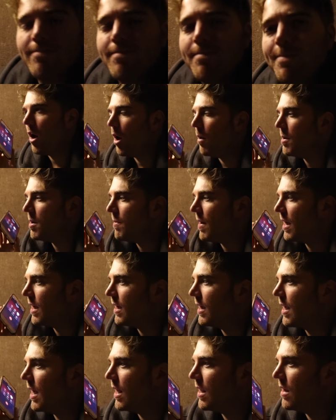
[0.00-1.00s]
Call me back
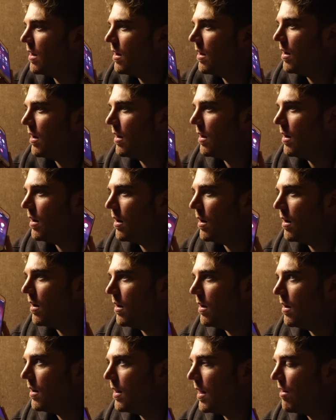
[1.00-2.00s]
again in
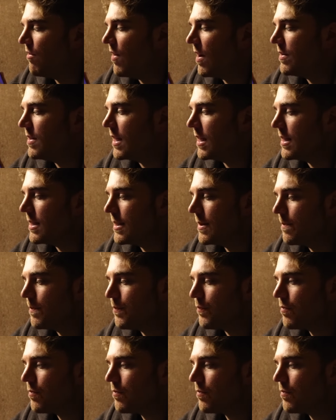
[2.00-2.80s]
like 5 seconds.